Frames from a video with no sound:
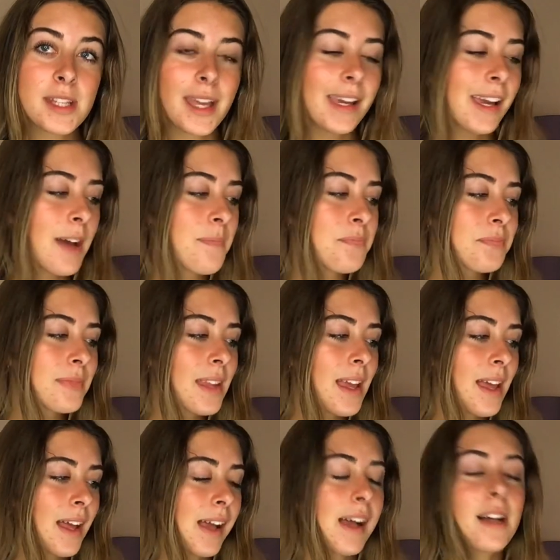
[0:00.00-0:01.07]
say I am.
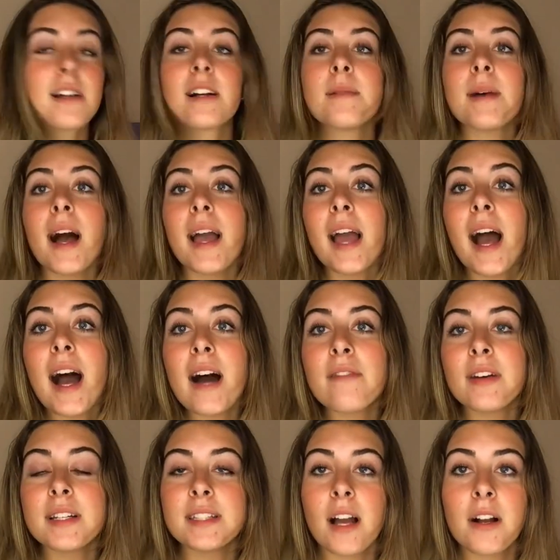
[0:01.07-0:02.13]
I have
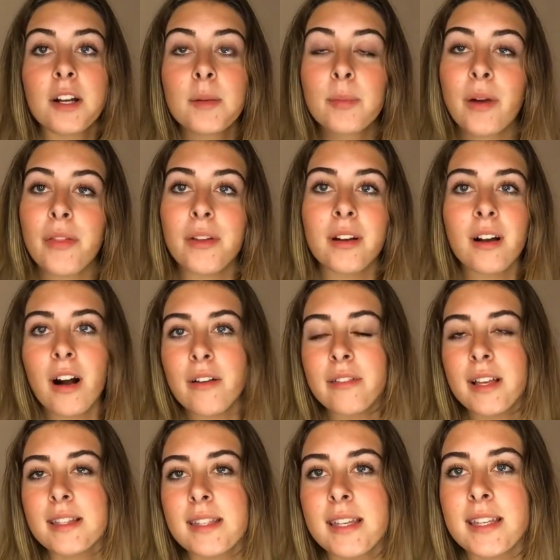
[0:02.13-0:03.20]
a younger brother.
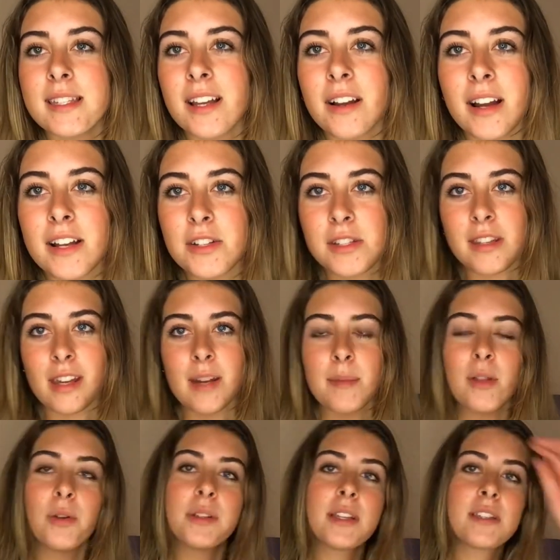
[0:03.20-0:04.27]
Obviously, he's younger. I just said I'm
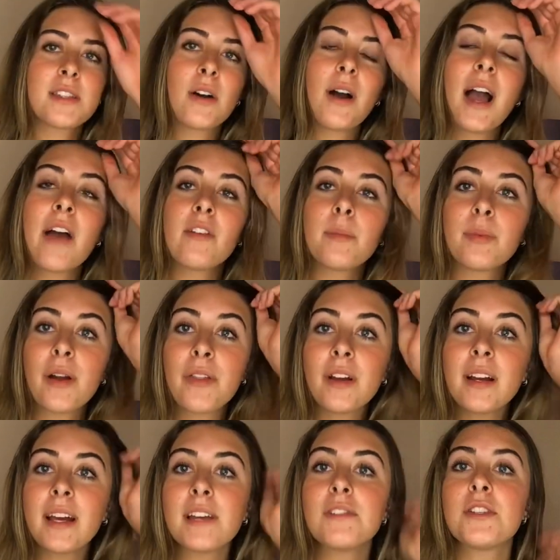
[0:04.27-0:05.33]
the oldest. So I have a
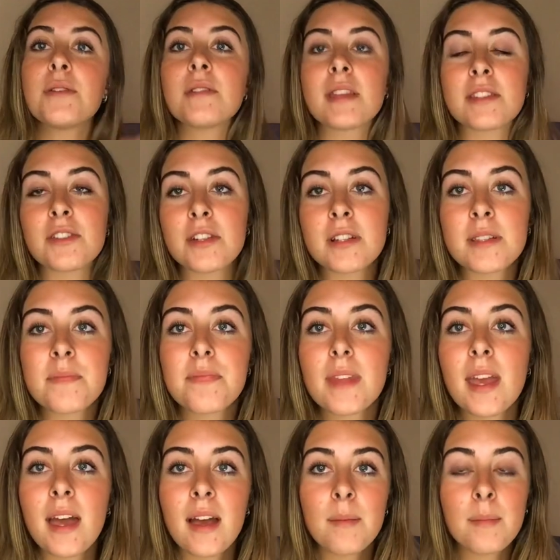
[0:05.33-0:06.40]
brother and 2 sisters.
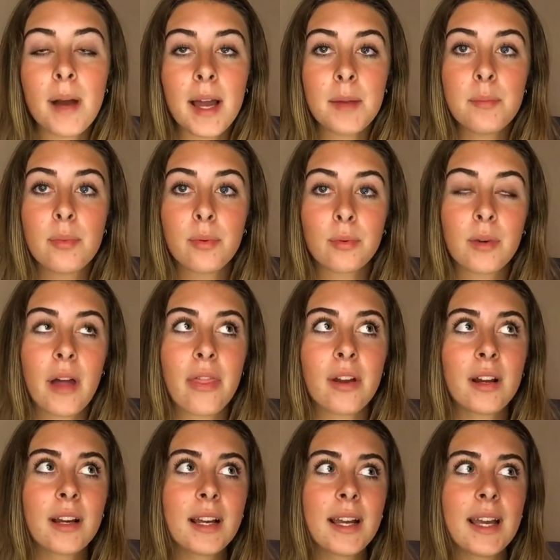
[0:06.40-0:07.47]
My
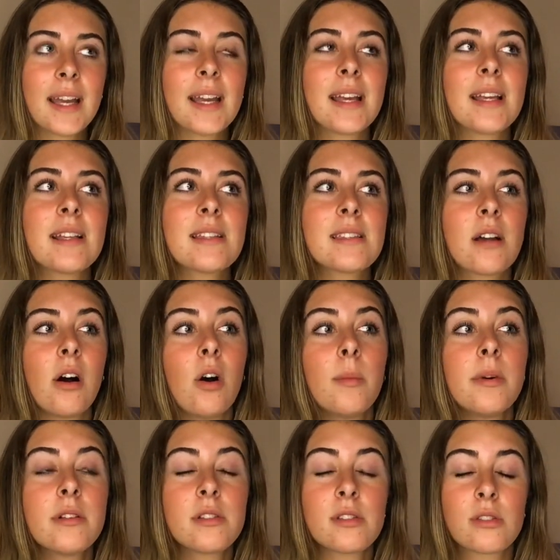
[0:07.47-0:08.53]
brother is
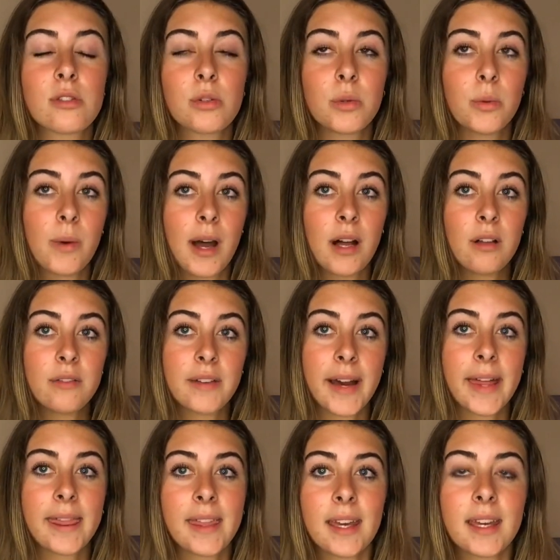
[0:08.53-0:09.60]
almost 12,
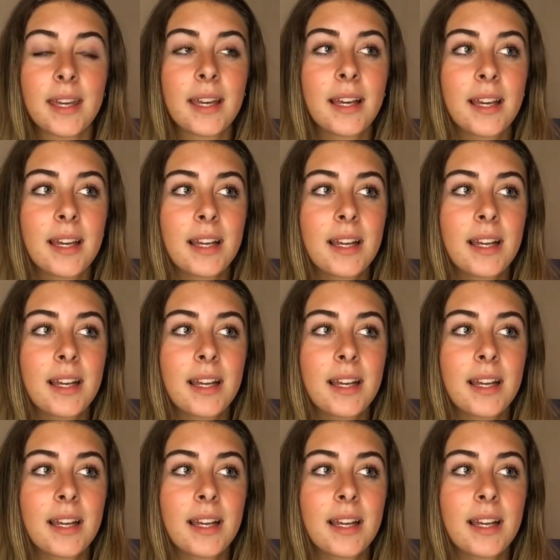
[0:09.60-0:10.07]
I think.